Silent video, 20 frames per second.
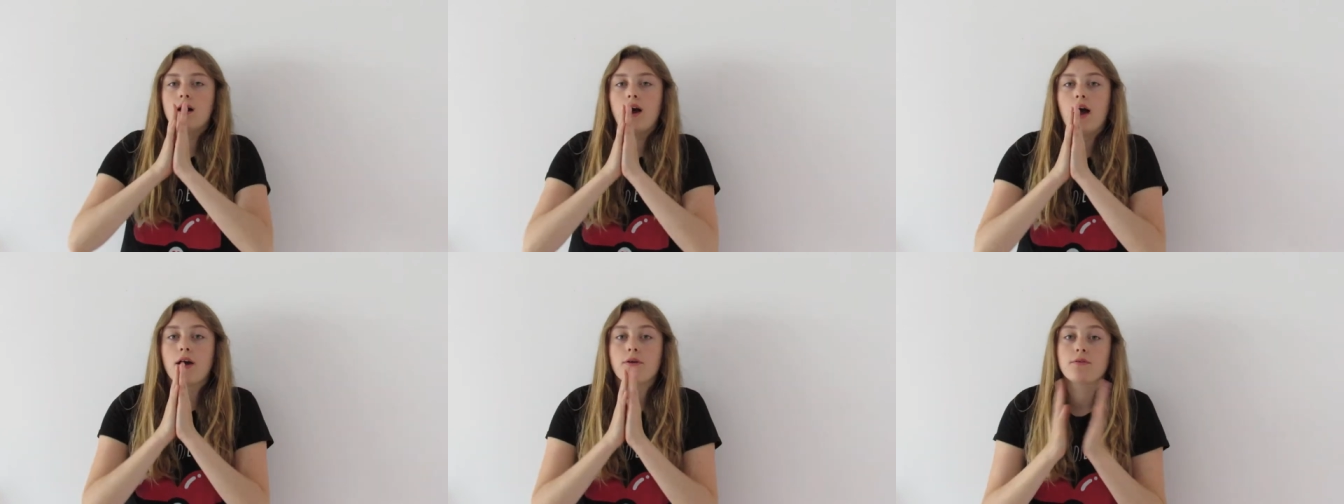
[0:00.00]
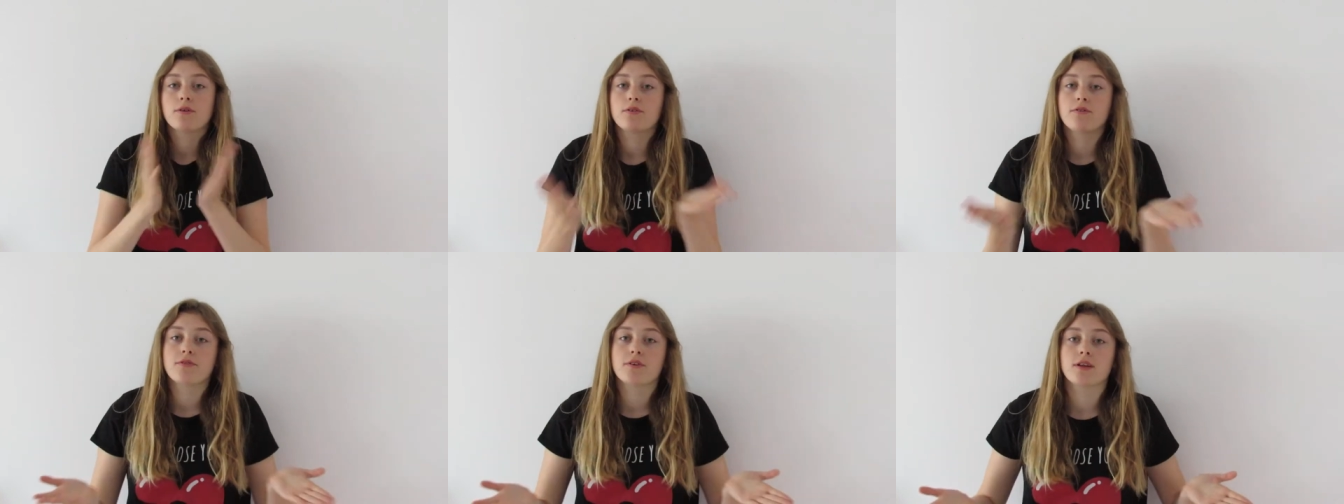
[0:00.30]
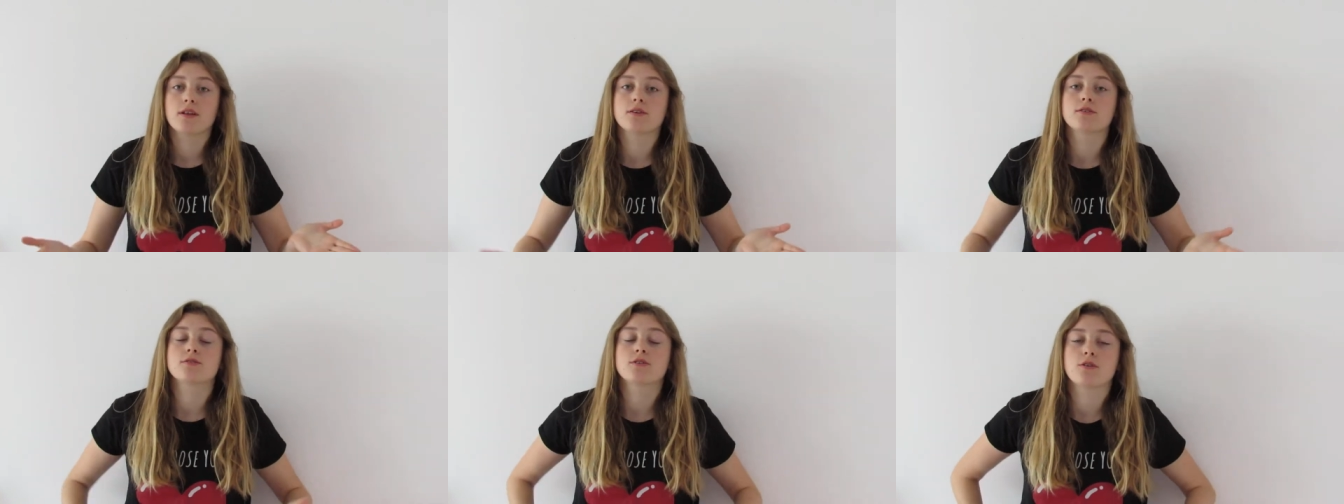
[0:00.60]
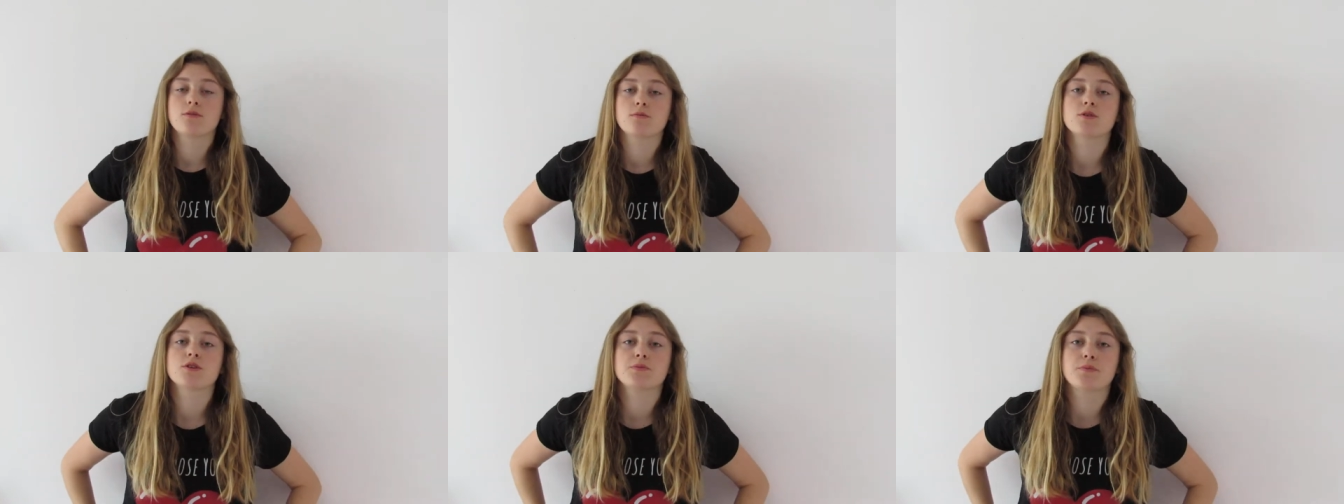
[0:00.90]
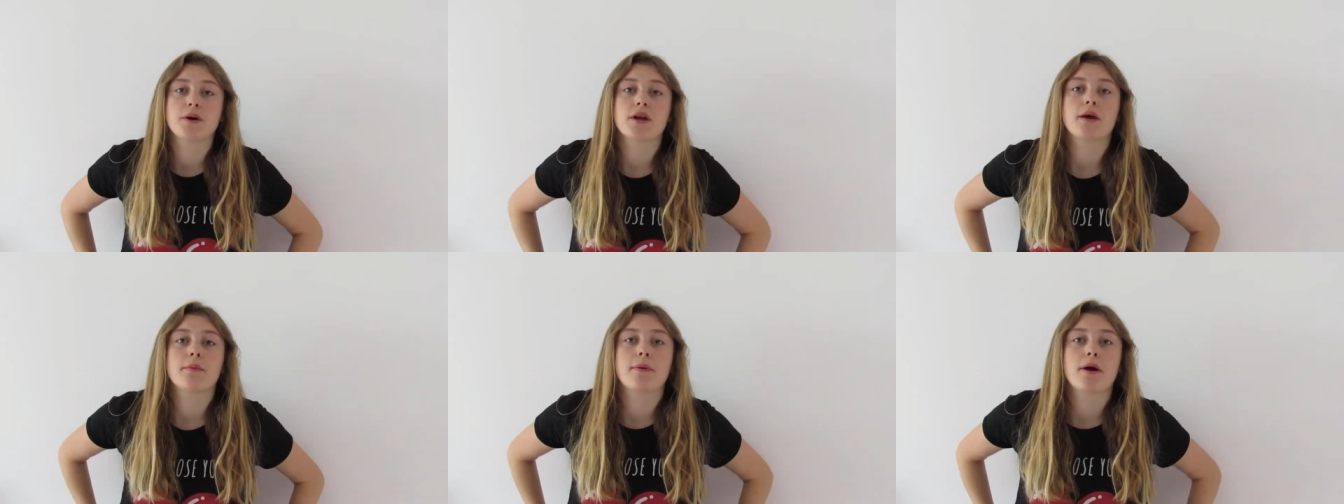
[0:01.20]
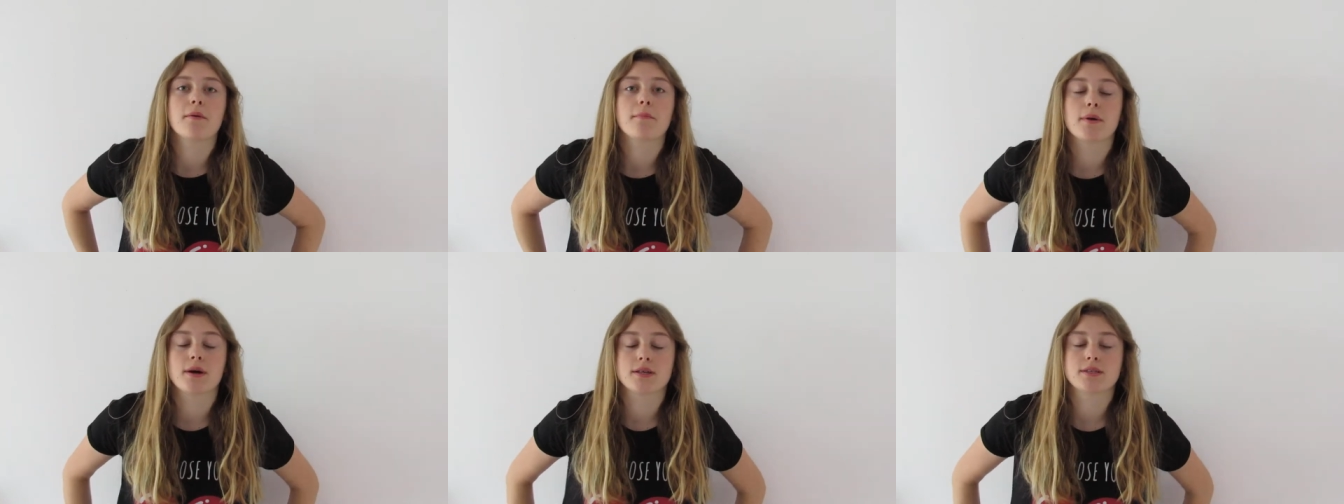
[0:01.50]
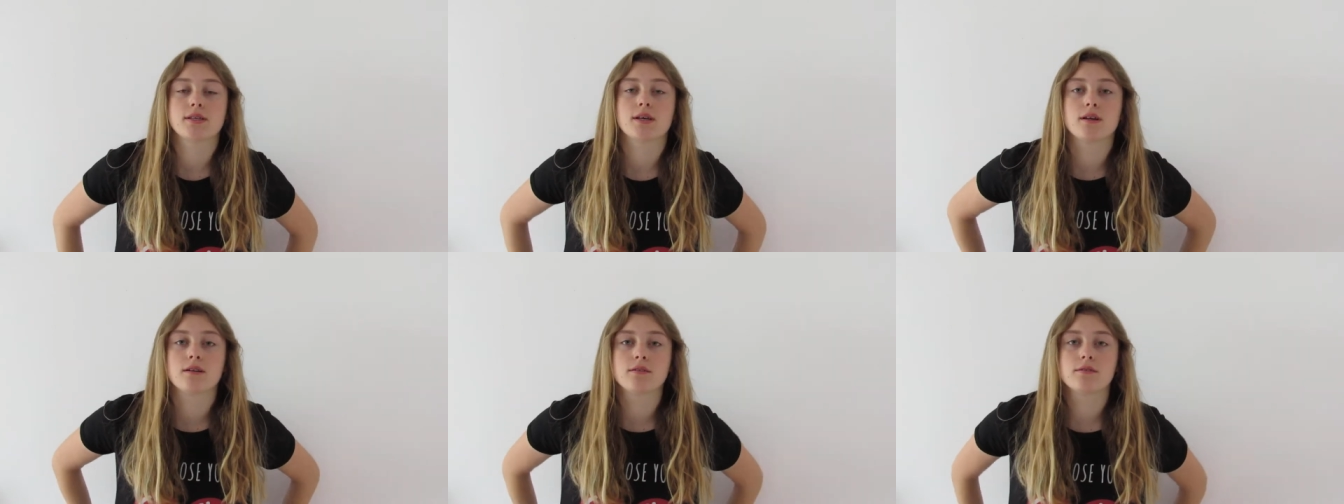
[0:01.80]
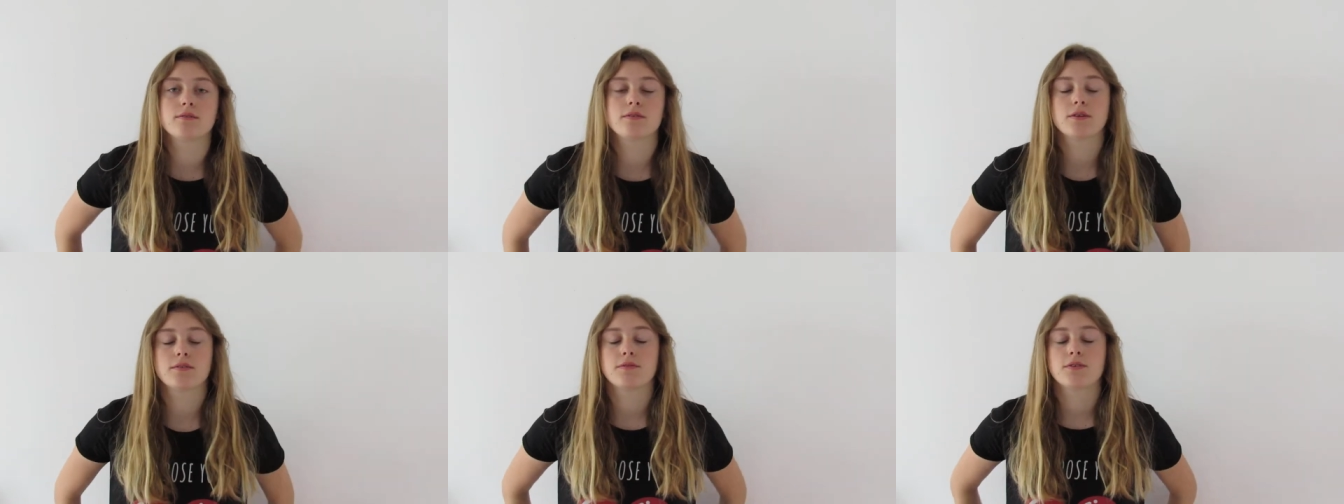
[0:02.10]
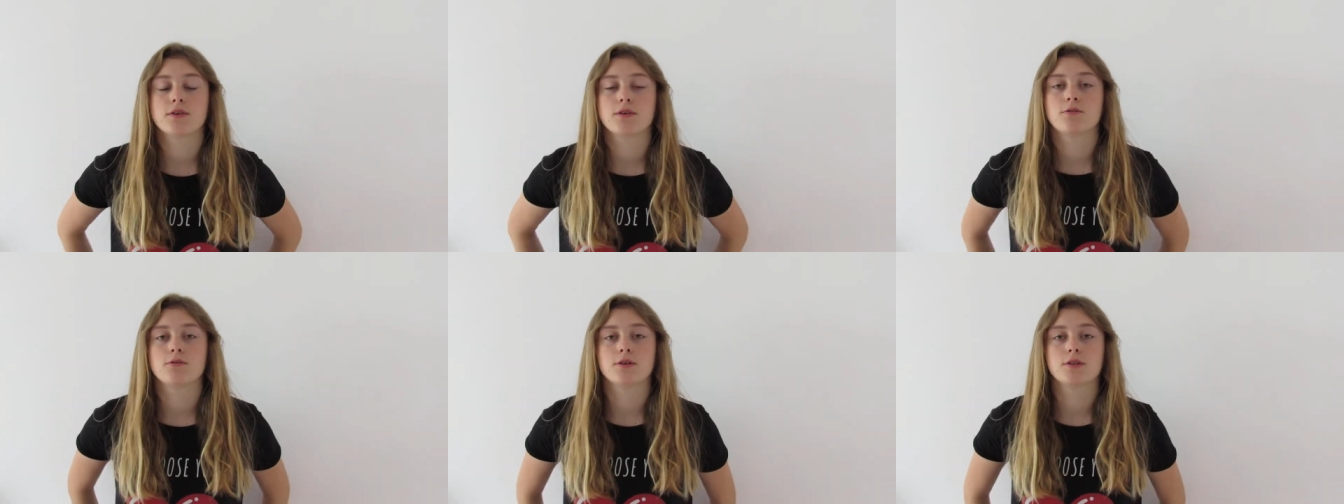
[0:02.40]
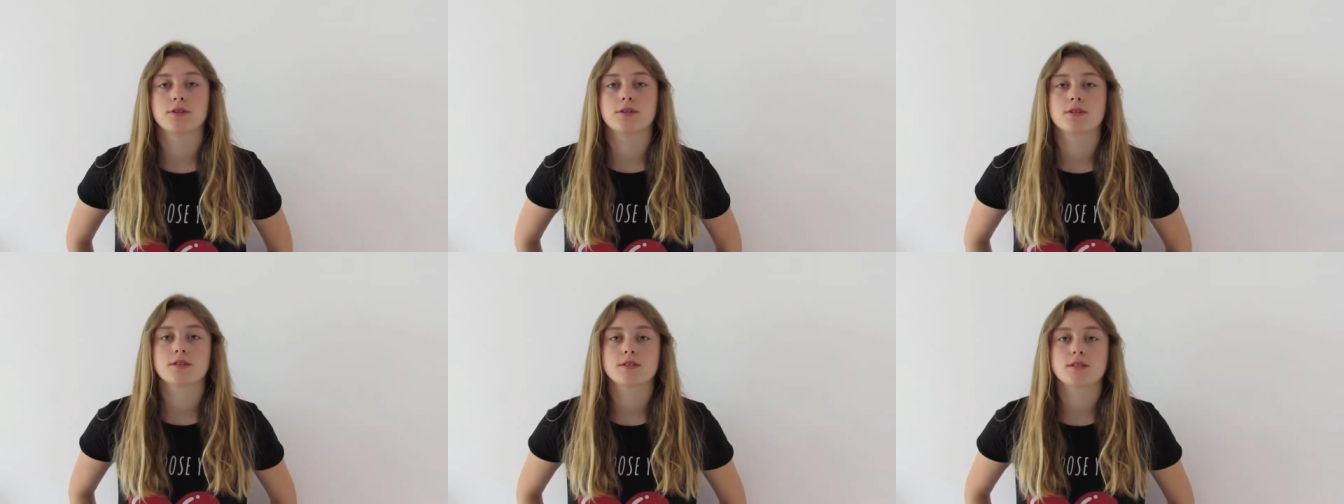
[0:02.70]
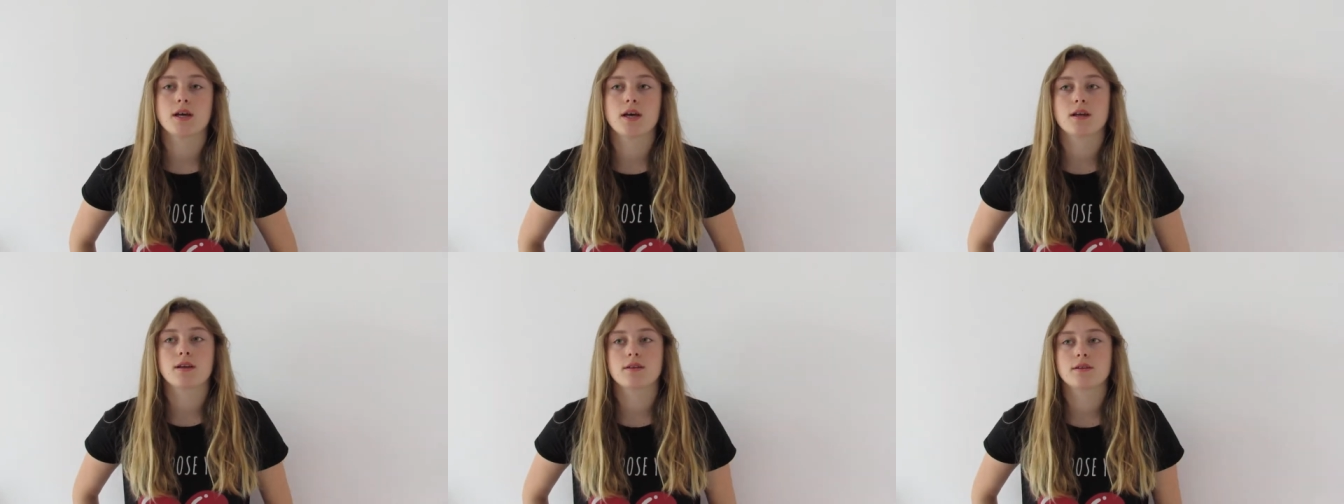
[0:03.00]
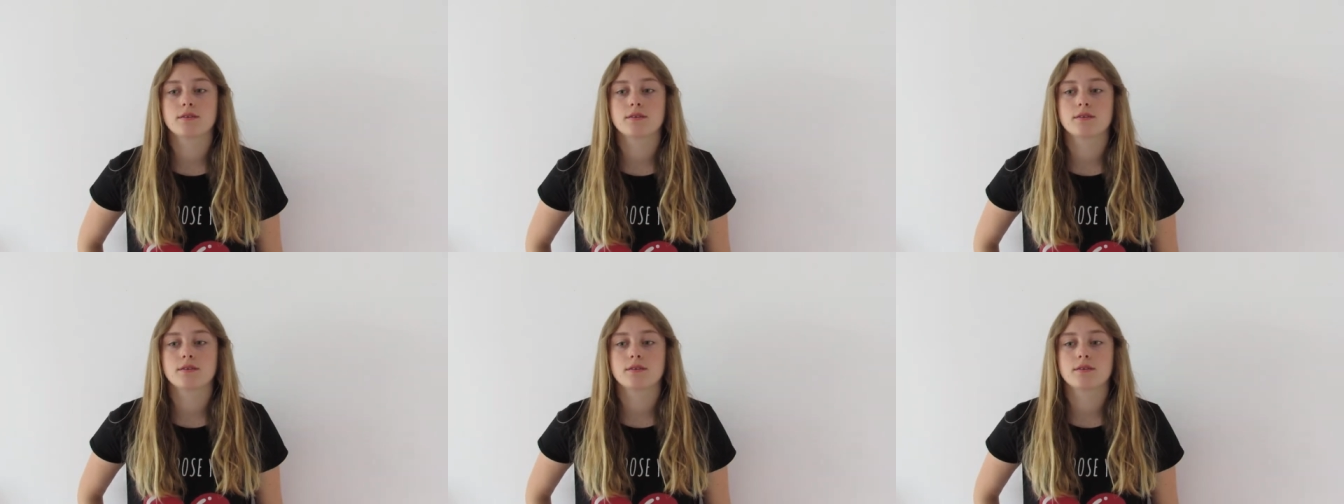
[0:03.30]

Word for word: I will feel so much better about myself if you understand.